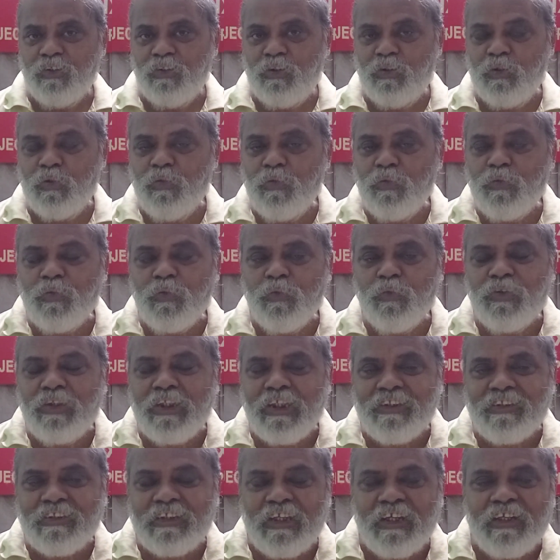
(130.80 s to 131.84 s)
due to
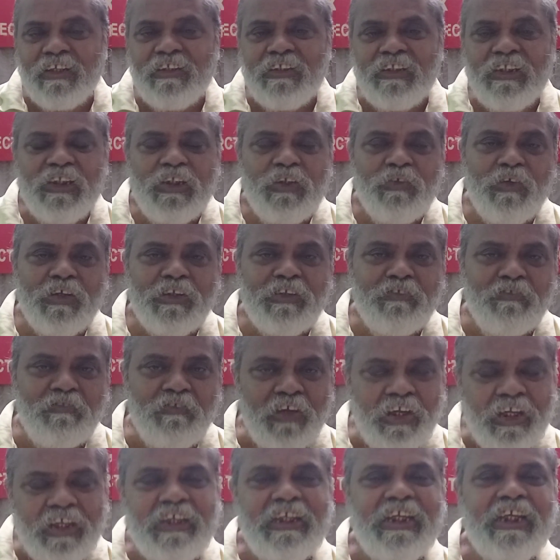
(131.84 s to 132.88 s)
the continuous
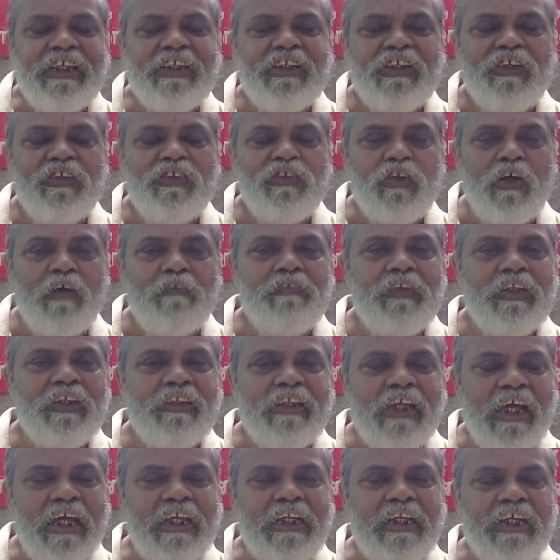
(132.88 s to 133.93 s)
variations of this
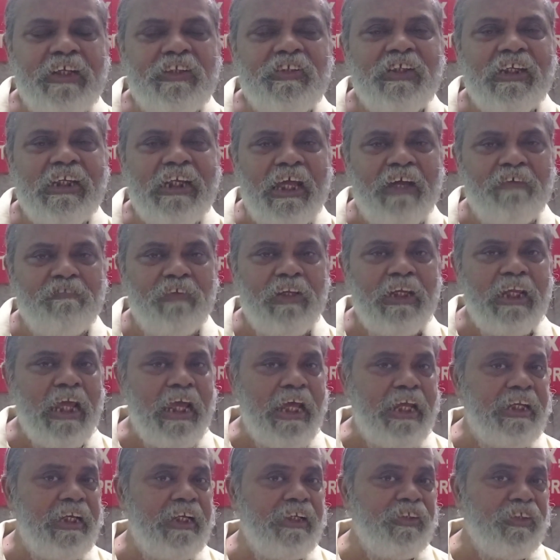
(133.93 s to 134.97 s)
energy level,
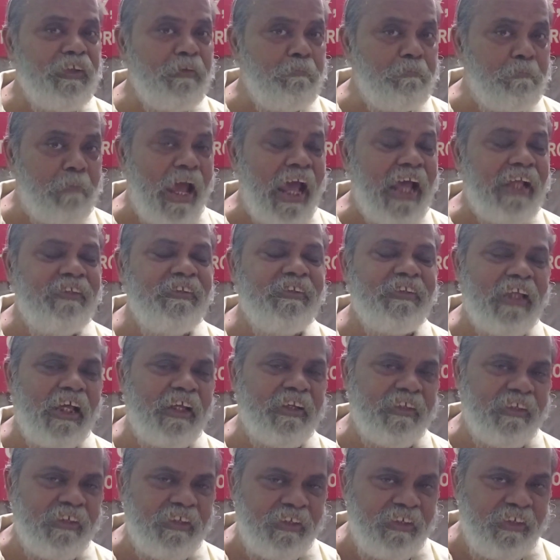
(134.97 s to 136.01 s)
energy bands
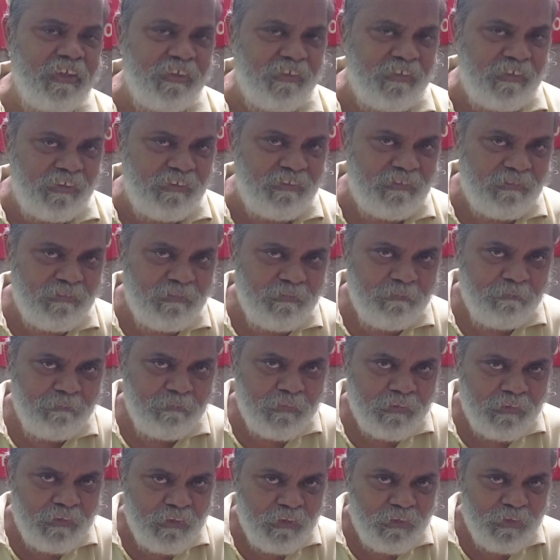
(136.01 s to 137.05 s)
are created.
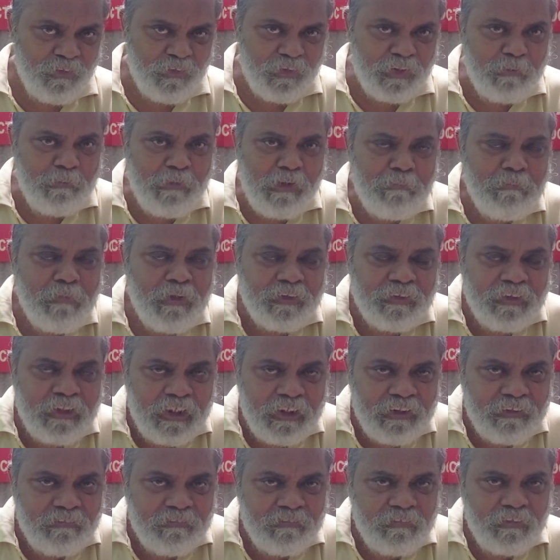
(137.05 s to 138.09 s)
Remember
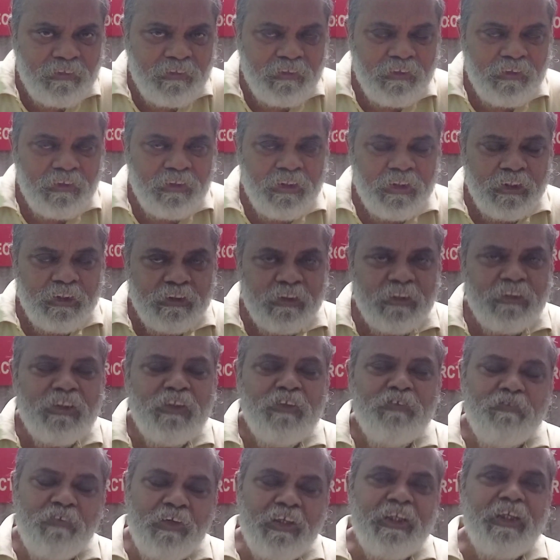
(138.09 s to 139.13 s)
that. This
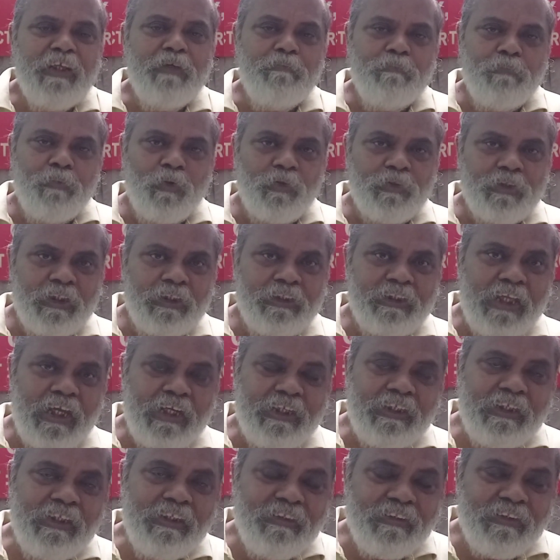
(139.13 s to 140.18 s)
is very important.
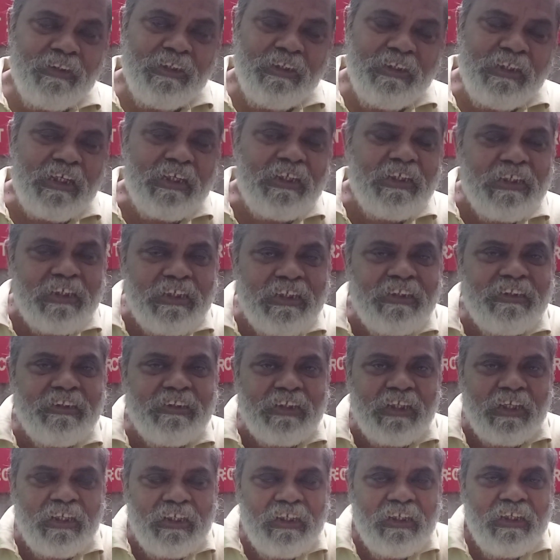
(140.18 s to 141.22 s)
That is, in a
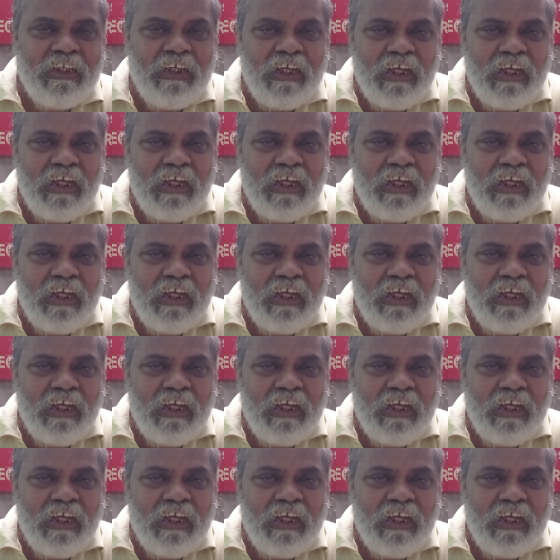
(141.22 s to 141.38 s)
crystal,